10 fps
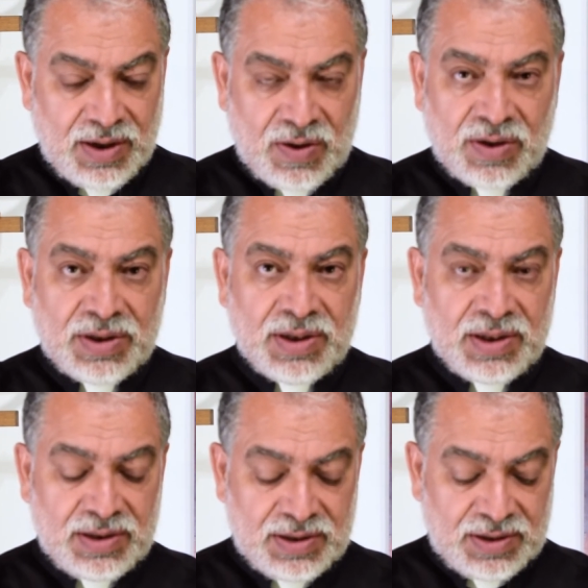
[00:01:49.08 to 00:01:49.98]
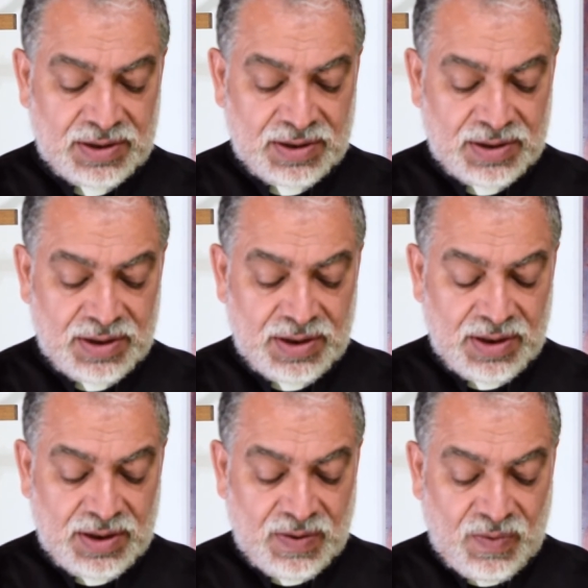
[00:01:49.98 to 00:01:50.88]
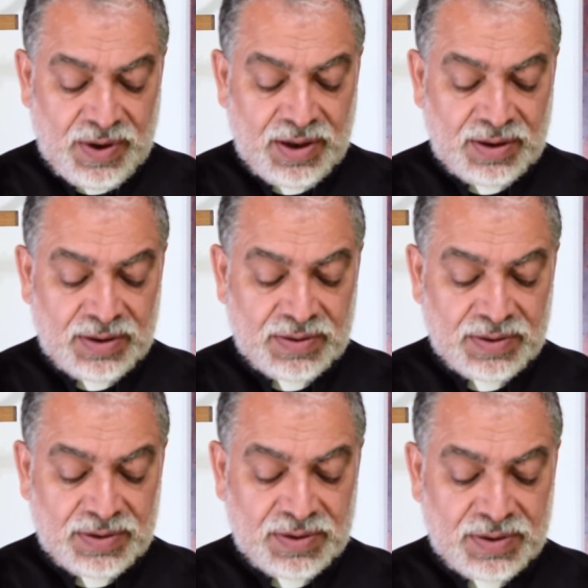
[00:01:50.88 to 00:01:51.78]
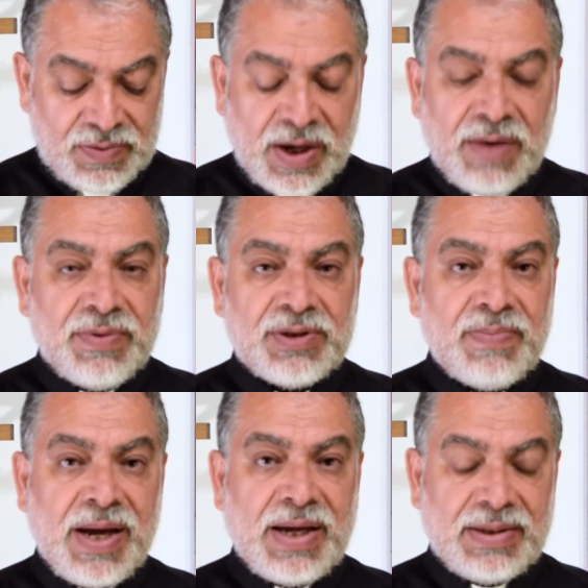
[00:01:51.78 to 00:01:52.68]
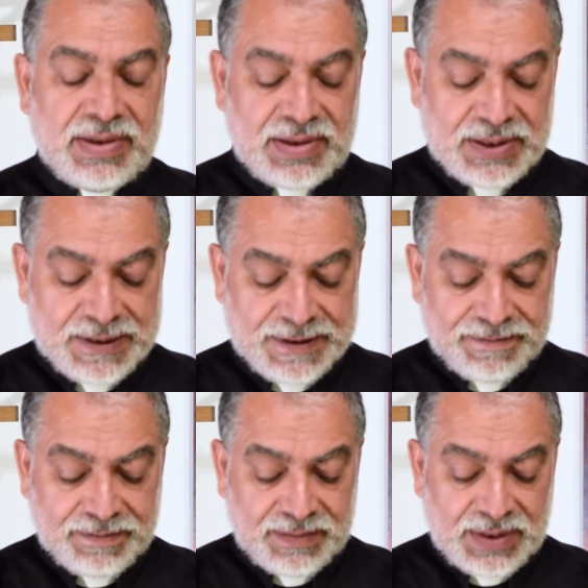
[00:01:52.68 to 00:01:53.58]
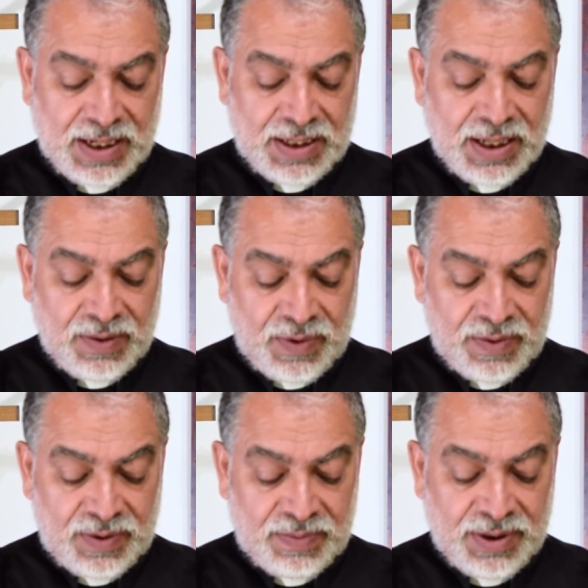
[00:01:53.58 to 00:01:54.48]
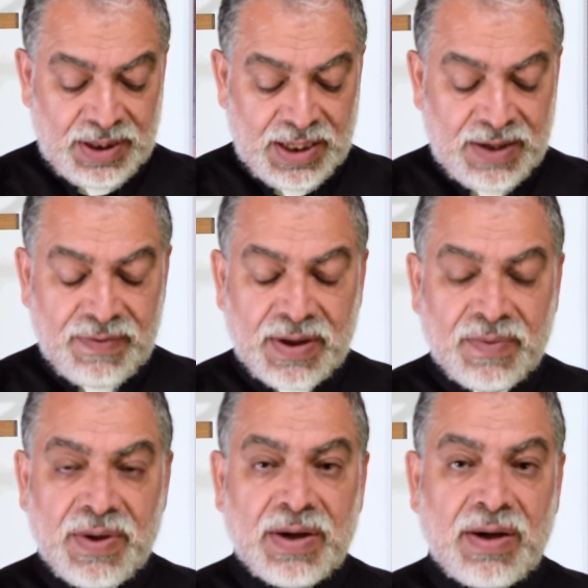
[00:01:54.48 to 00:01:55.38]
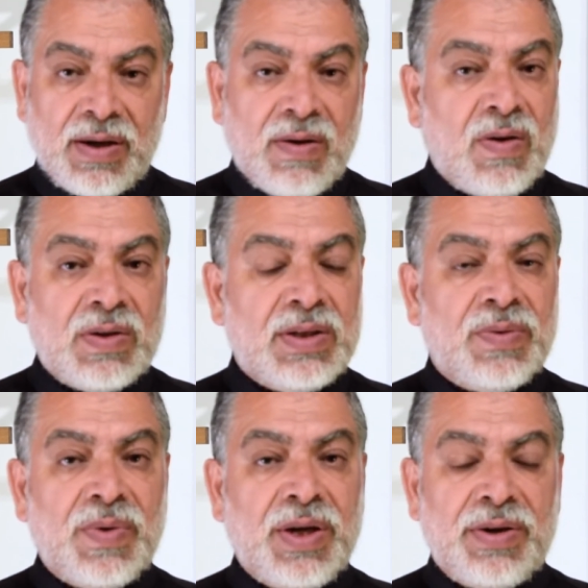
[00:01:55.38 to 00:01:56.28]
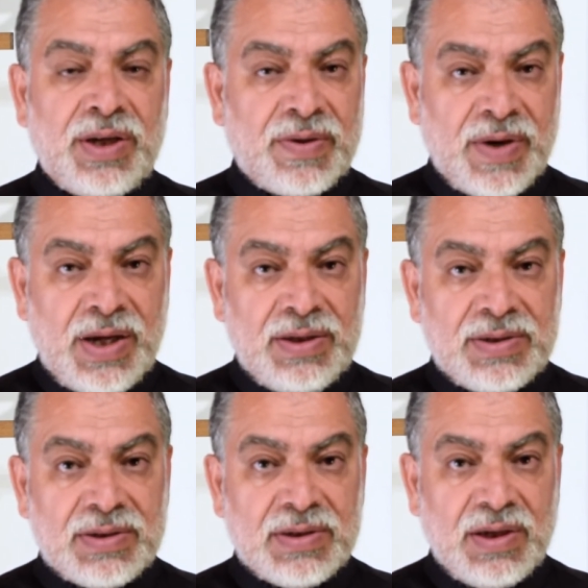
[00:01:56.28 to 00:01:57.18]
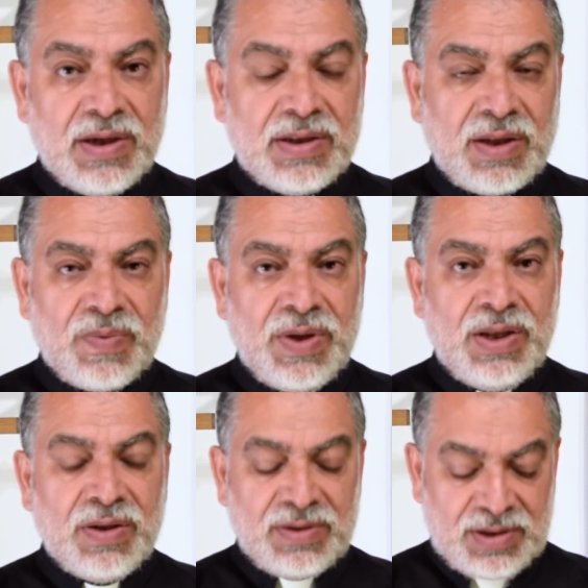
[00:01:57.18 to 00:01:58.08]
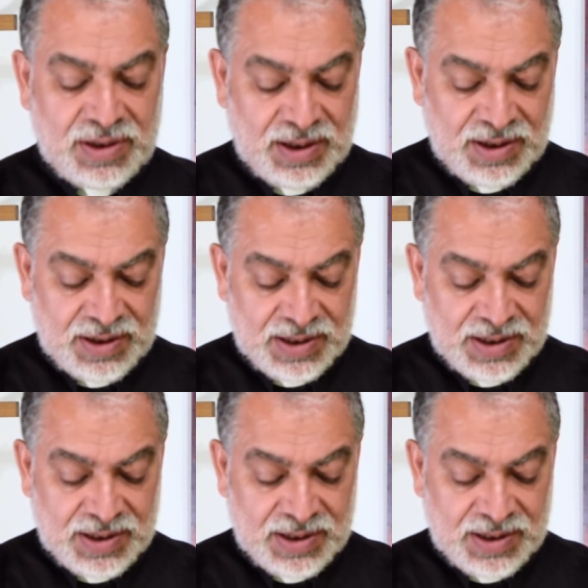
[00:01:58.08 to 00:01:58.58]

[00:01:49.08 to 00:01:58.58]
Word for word: haughtiness, will drive us mad. And then we will believe that we are like God, that we are in grace, that we don't sin.